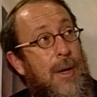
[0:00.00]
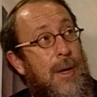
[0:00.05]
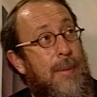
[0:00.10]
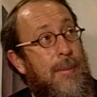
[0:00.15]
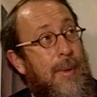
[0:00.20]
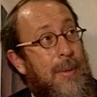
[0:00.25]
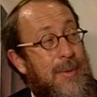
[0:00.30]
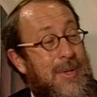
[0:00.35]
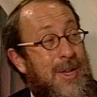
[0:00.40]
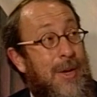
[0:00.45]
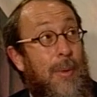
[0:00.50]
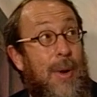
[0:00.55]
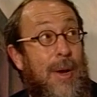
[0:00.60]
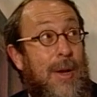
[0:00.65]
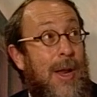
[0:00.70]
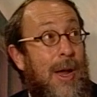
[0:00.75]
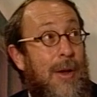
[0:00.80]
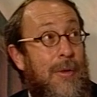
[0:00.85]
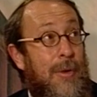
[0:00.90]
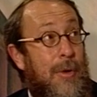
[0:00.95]
I would say
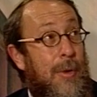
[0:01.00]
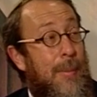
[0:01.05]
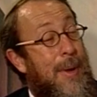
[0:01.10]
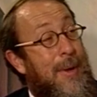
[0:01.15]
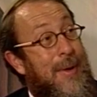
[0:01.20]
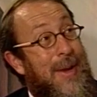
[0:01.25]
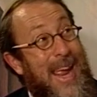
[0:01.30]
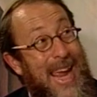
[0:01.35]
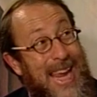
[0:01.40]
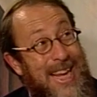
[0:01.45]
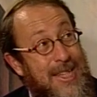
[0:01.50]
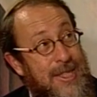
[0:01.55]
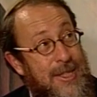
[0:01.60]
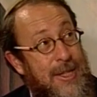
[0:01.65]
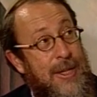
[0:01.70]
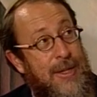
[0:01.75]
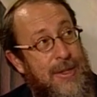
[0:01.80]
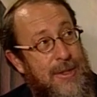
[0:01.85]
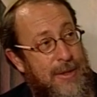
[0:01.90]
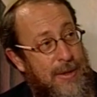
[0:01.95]
right now there are about eight
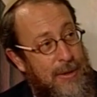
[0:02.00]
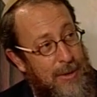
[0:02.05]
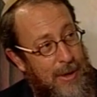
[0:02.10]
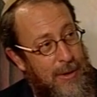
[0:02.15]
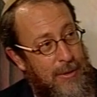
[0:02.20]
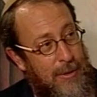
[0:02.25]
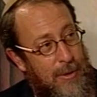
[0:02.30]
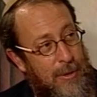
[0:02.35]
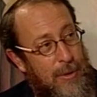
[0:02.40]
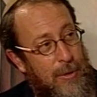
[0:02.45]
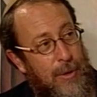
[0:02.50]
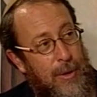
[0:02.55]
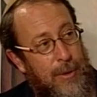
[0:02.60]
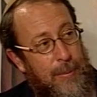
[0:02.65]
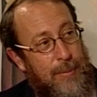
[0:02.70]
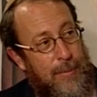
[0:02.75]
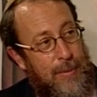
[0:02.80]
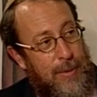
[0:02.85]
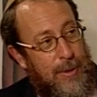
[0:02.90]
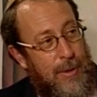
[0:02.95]
seats in the
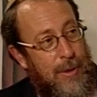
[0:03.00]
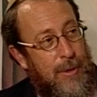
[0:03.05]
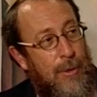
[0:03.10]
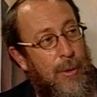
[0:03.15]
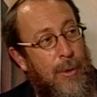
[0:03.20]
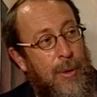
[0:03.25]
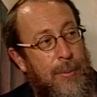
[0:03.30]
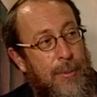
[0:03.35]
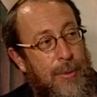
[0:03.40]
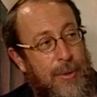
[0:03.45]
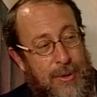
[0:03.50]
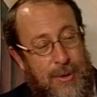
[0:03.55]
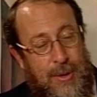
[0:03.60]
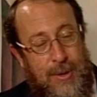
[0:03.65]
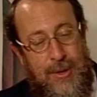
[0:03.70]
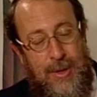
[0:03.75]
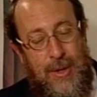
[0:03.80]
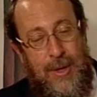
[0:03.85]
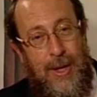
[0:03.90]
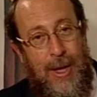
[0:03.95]
30
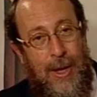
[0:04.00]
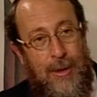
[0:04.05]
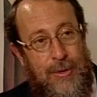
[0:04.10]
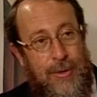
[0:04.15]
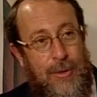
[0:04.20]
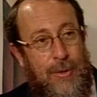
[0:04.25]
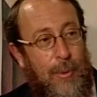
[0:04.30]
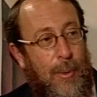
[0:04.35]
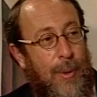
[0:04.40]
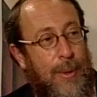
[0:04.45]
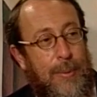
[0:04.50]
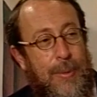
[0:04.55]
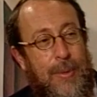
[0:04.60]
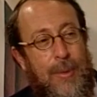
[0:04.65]
person city council.